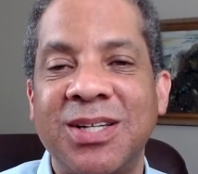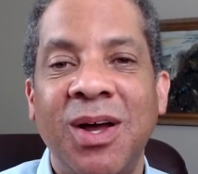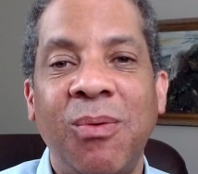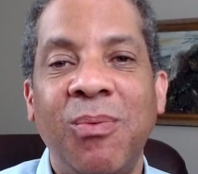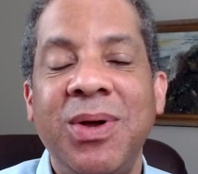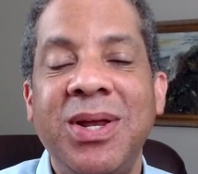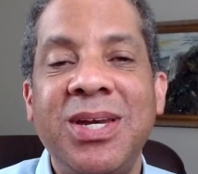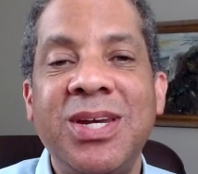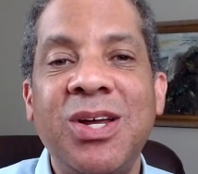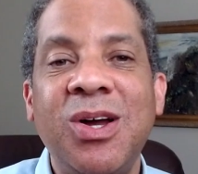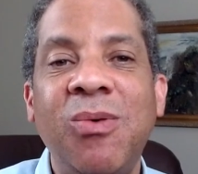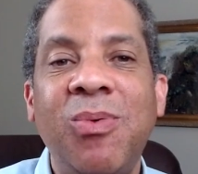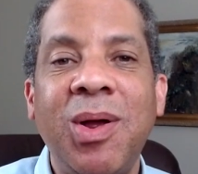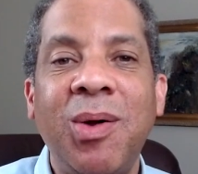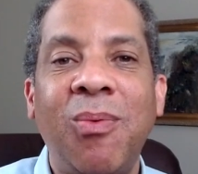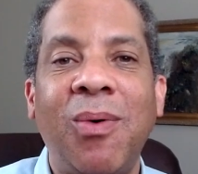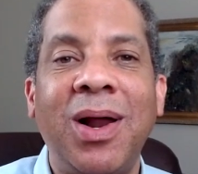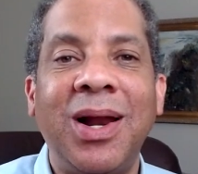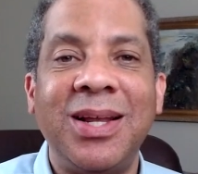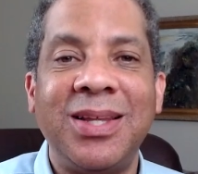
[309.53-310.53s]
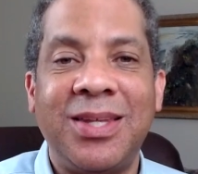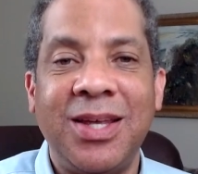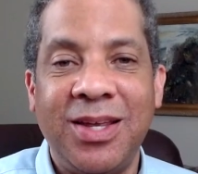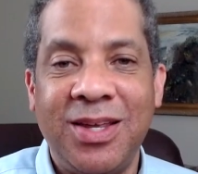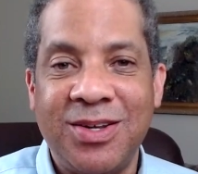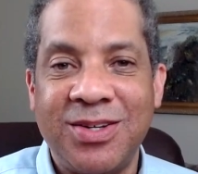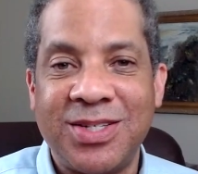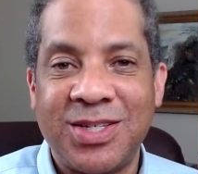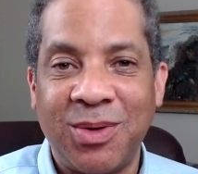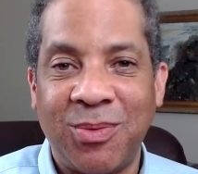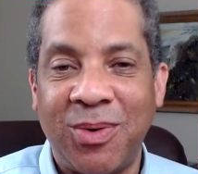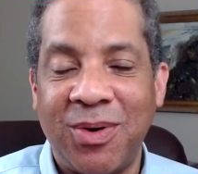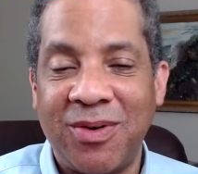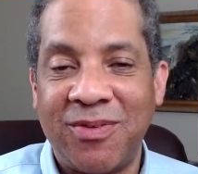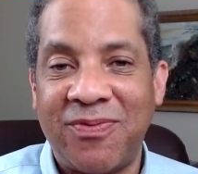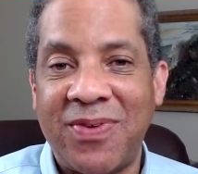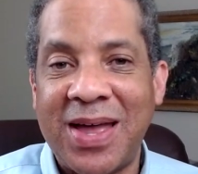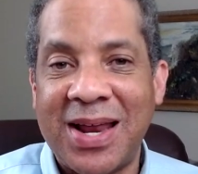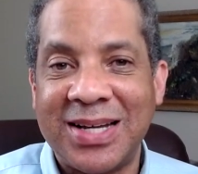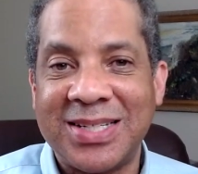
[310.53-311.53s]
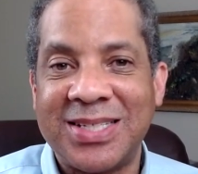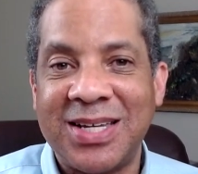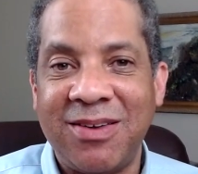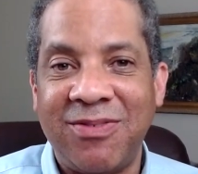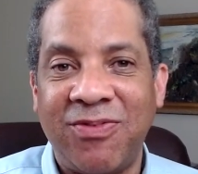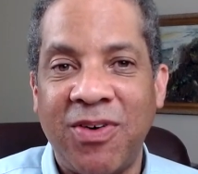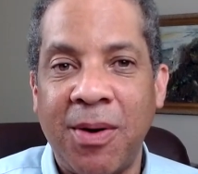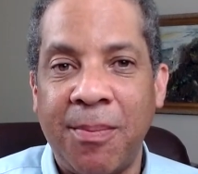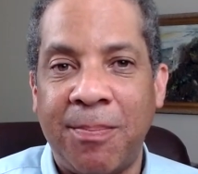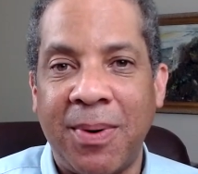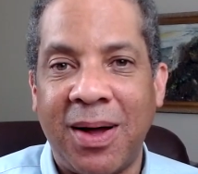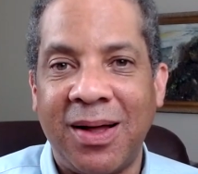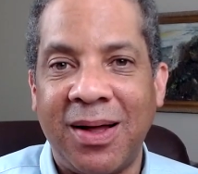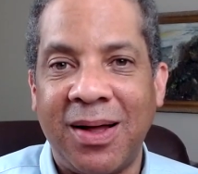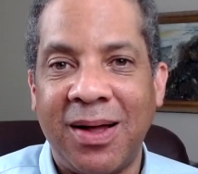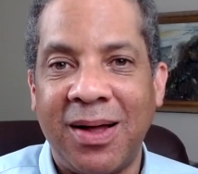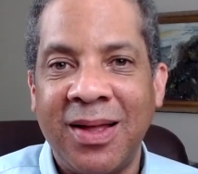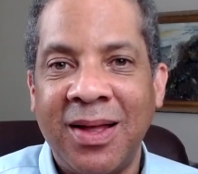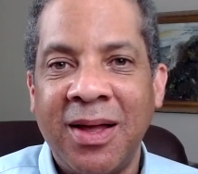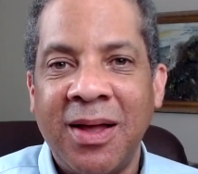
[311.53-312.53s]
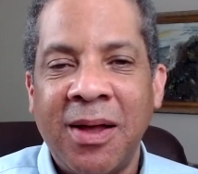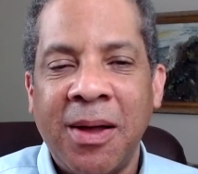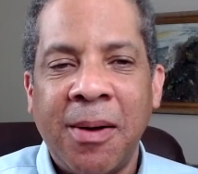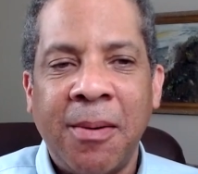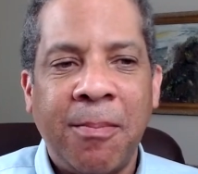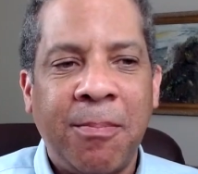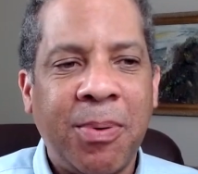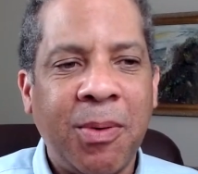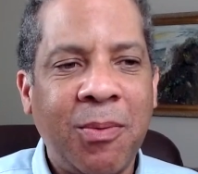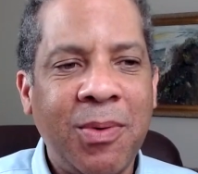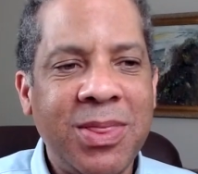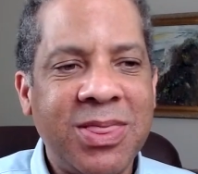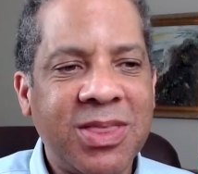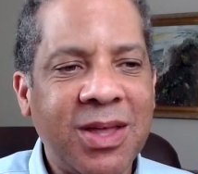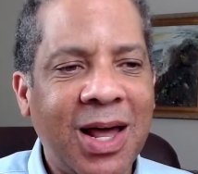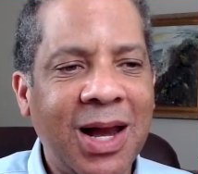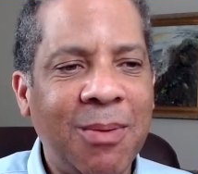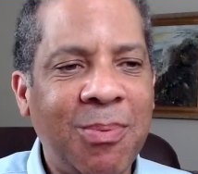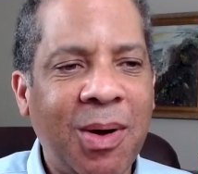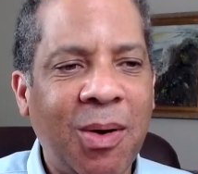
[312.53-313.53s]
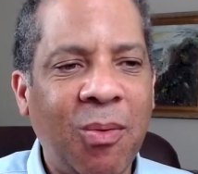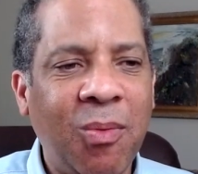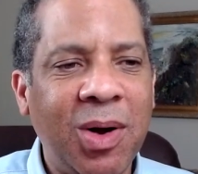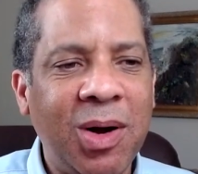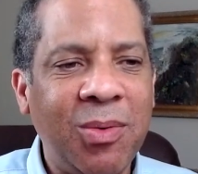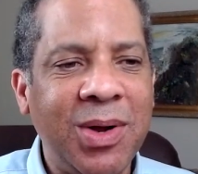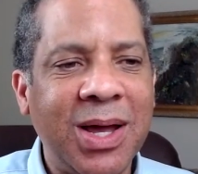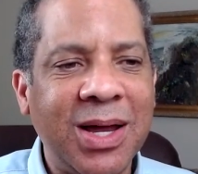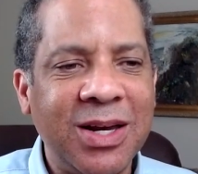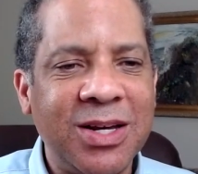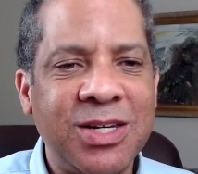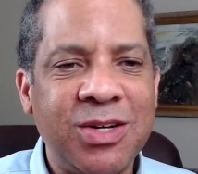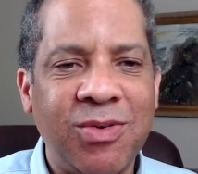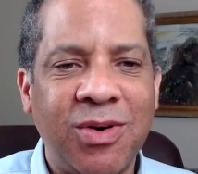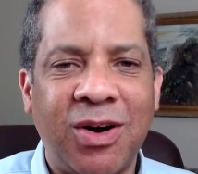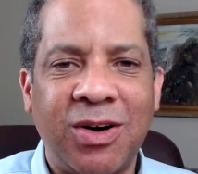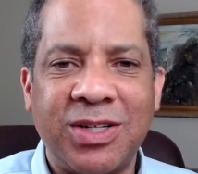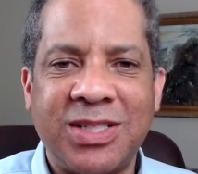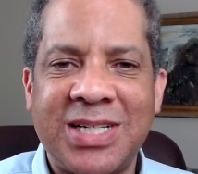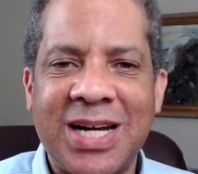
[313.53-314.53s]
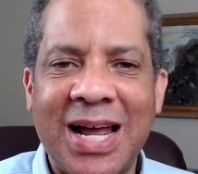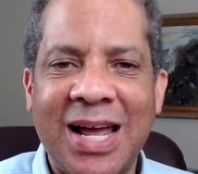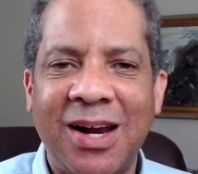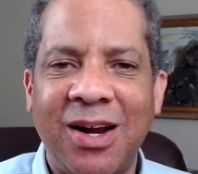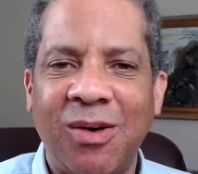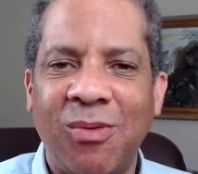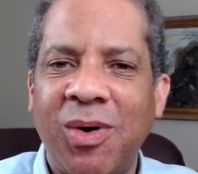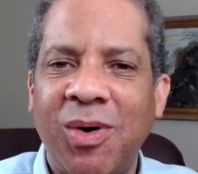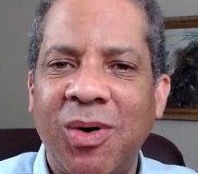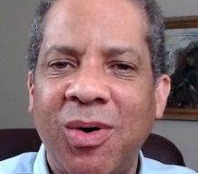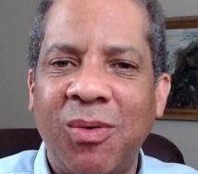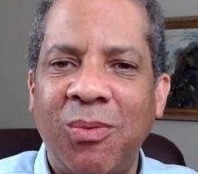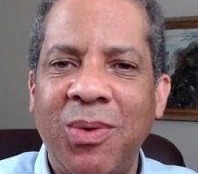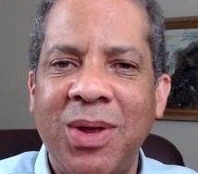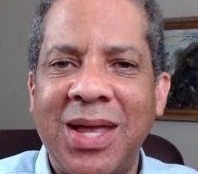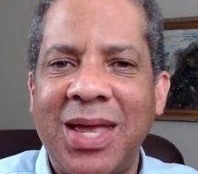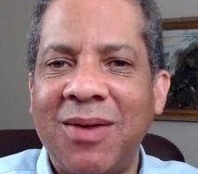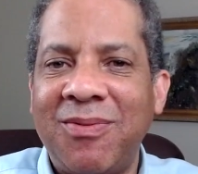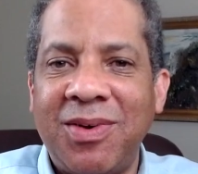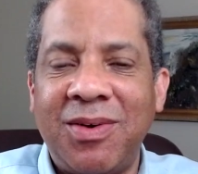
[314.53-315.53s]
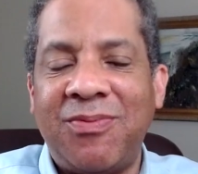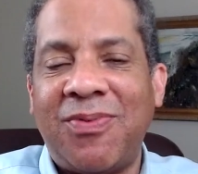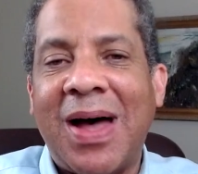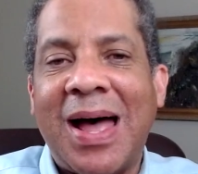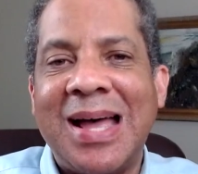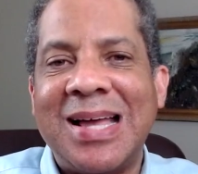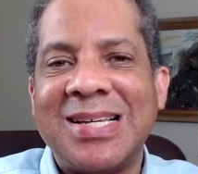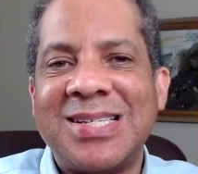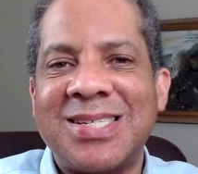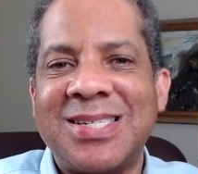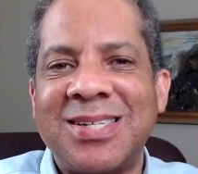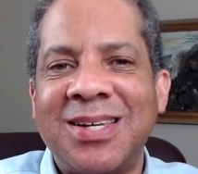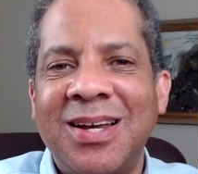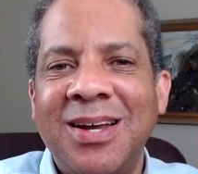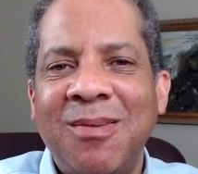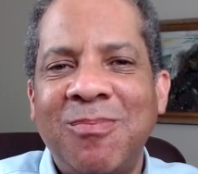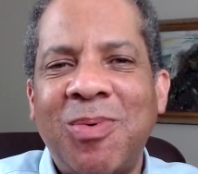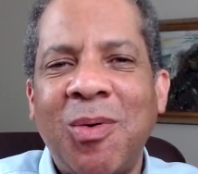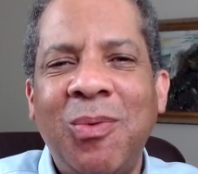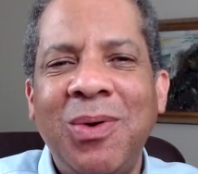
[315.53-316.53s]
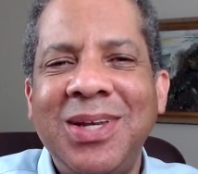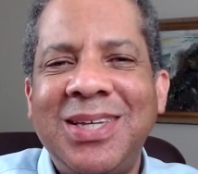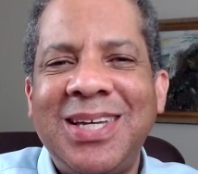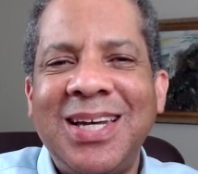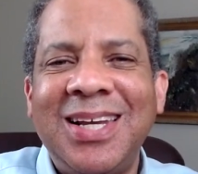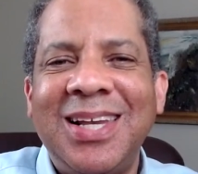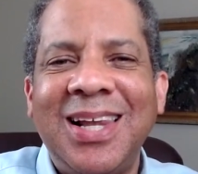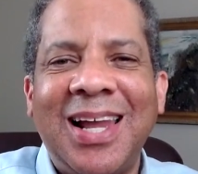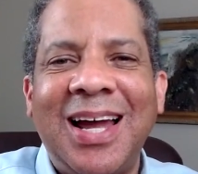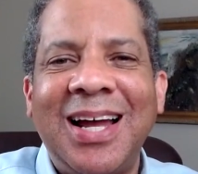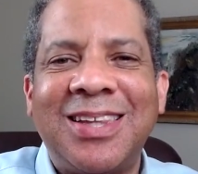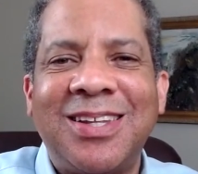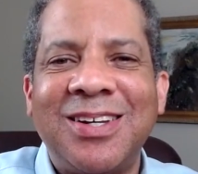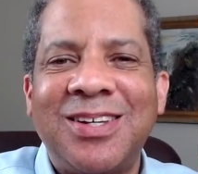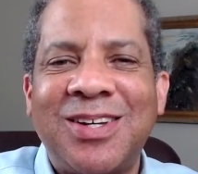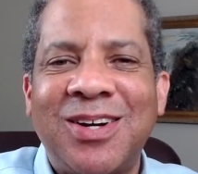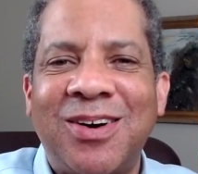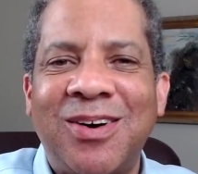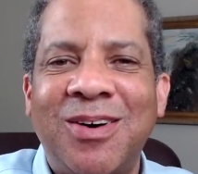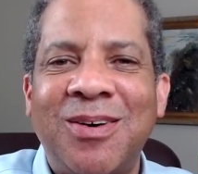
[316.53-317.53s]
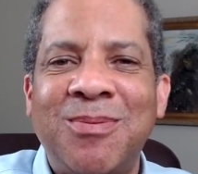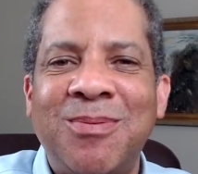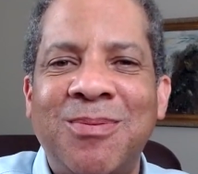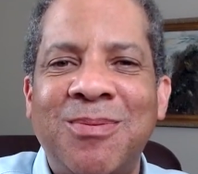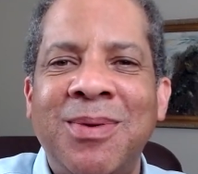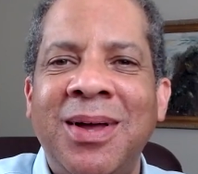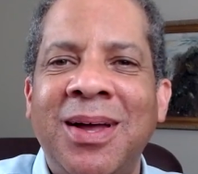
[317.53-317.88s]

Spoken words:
We knew we wanted to use the word fantasy football, but we thought about what are we going to do in our channel? Well, we give advice, but we didn't like the term